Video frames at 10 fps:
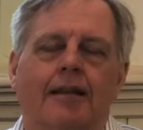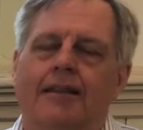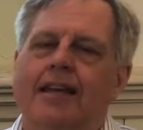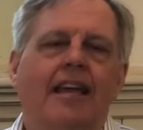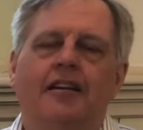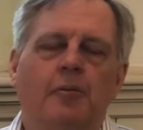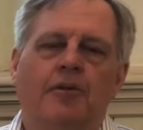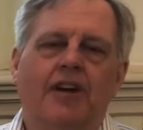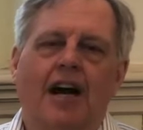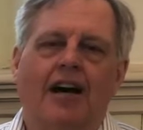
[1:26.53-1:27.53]
The kingdom
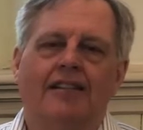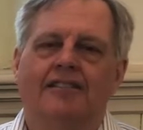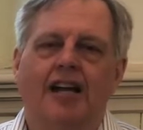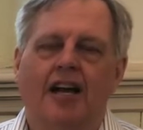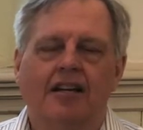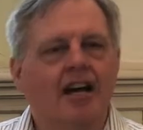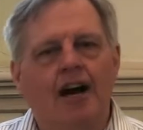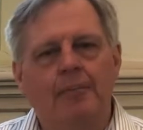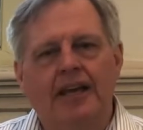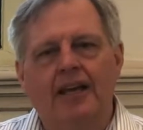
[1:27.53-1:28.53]
of God is not
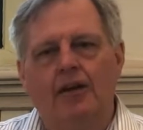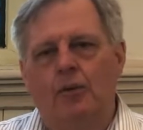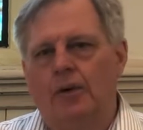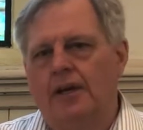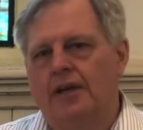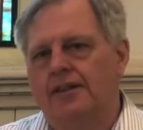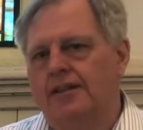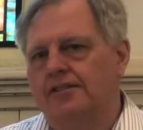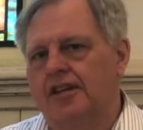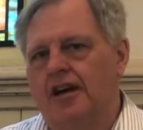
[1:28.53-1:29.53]
coming
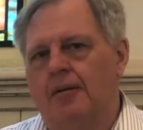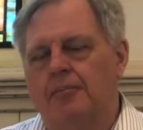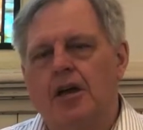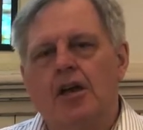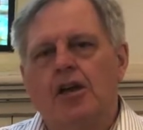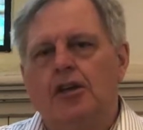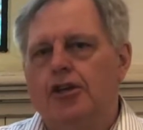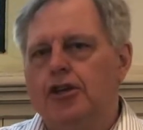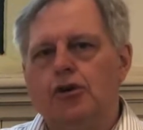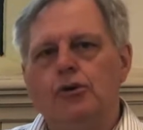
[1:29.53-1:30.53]
with some
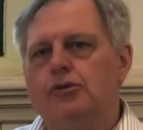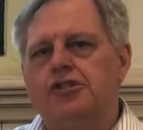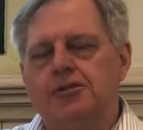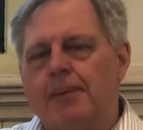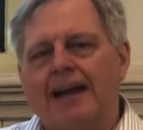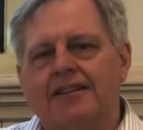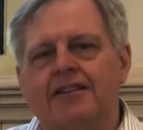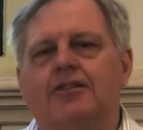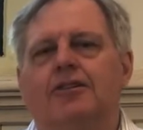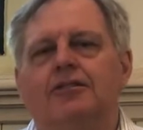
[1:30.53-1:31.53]
huge
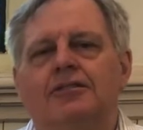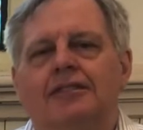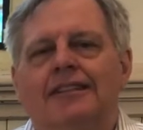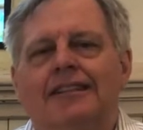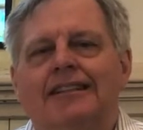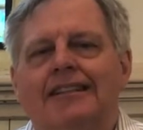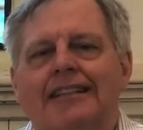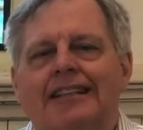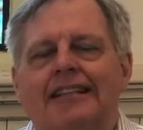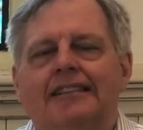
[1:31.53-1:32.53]
spectacle.
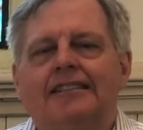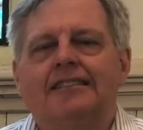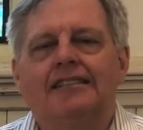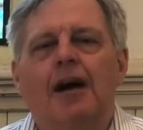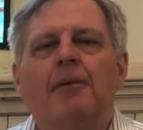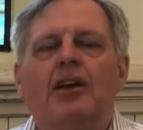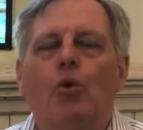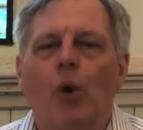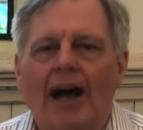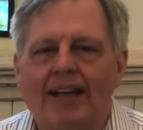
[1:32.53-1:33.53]
It is
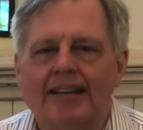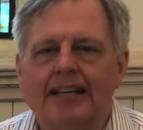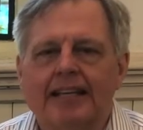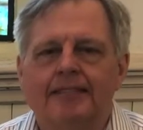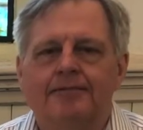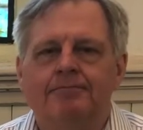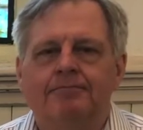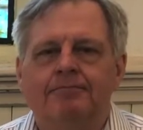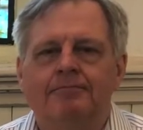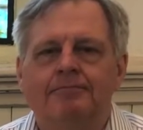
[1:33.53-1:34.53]
coming quietly,
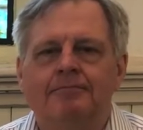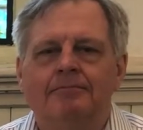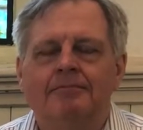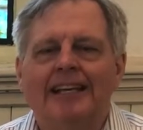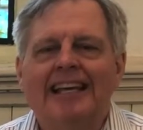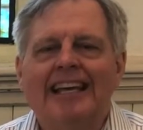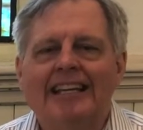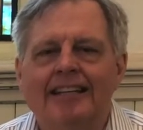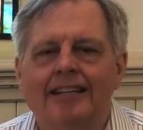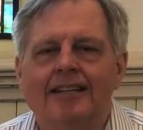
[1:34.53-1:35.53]

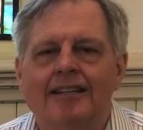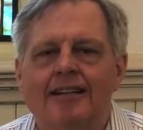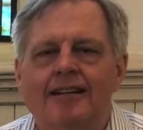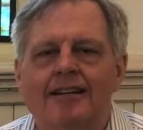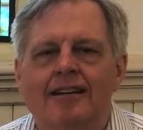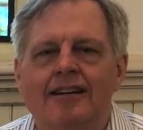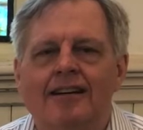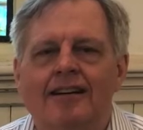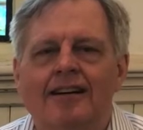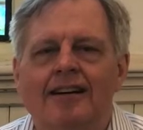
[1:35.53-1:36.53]
hidden,
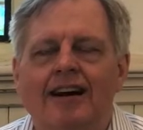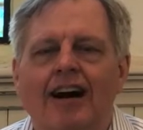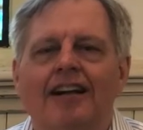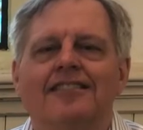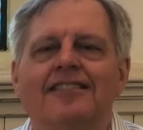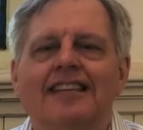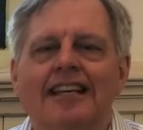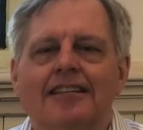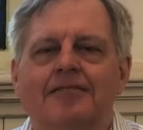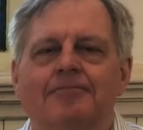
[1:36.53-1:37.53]

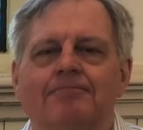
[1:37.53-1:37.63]
unseen.